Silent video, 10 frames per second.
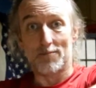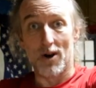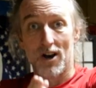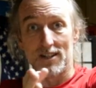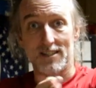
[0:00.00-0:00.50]
the
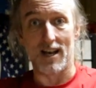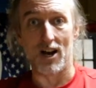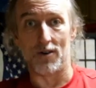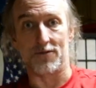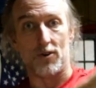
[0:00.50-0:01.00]
Bong
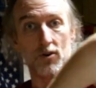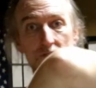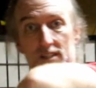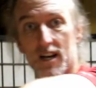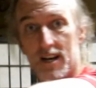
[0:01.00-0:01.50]
Sal
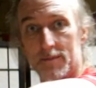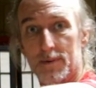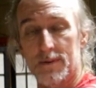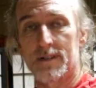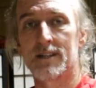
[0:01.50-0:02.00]
folds up.
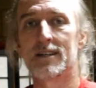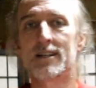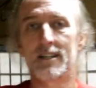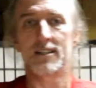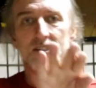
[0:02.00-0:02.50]

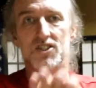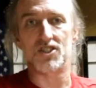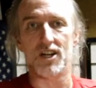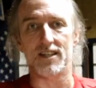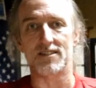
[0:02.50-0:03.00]
The
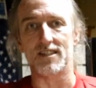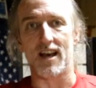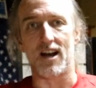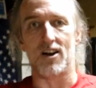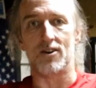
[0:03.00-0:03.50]
Jut
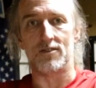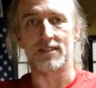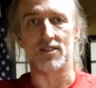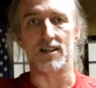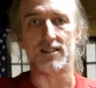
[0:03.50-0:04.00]
Sal
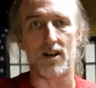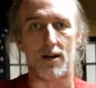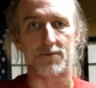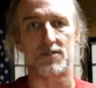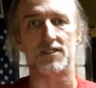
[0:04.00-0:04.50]
that's on
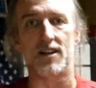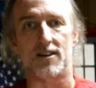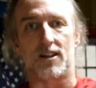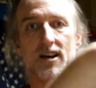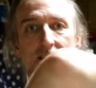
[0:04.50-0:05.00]
top for
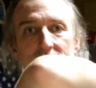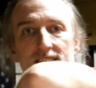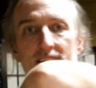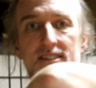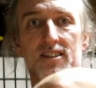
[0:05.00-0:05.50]
center line
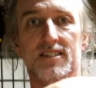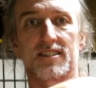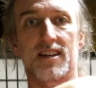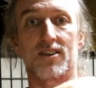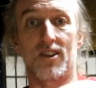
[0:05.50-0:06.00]
stays on the
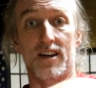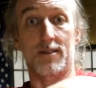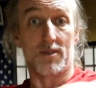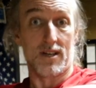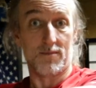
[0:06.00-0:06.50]
center
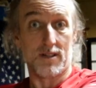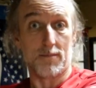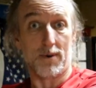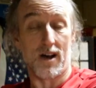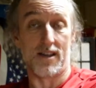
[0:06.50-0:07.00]
line and becomes on
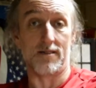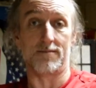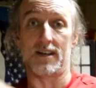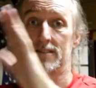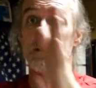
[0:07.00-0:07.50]
the
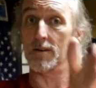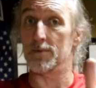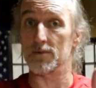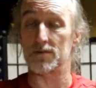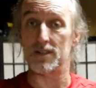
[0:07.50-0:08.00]
bottom. That's a
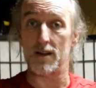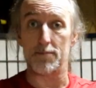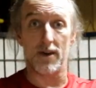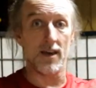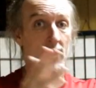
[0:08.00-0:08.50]

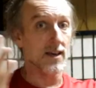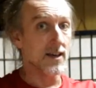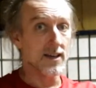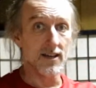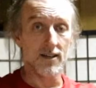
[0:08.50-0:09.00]
Bostepe
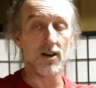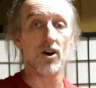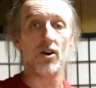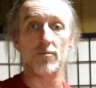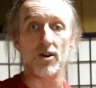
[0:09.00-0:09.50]

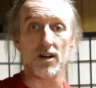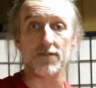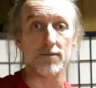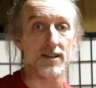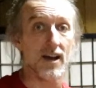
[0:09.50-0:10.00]

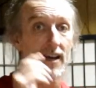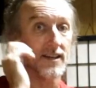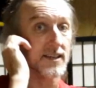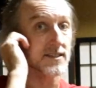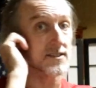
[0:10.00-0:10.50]
hallmark from the
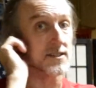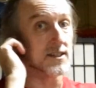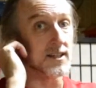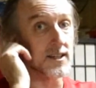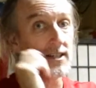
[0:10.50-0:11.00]
90s.
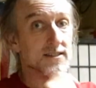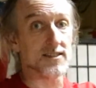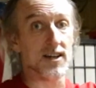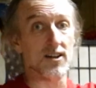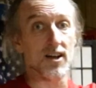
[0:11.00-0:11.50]

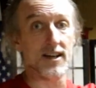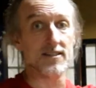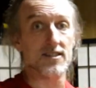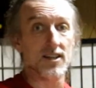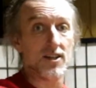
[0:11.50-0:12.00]
Center
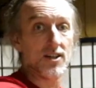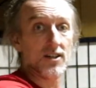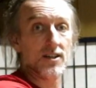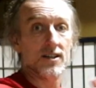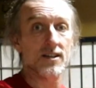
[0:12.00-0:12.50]
line is
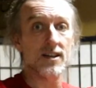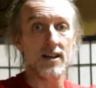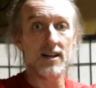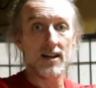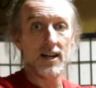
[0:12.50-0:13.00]
here.
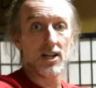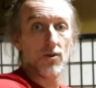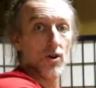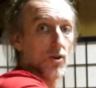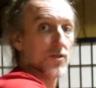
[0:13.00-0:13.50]
I
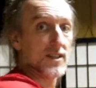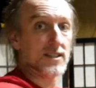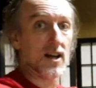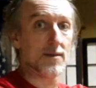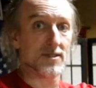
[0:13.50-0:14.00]
go over
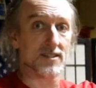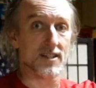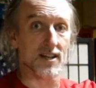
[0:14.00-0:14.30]
the top of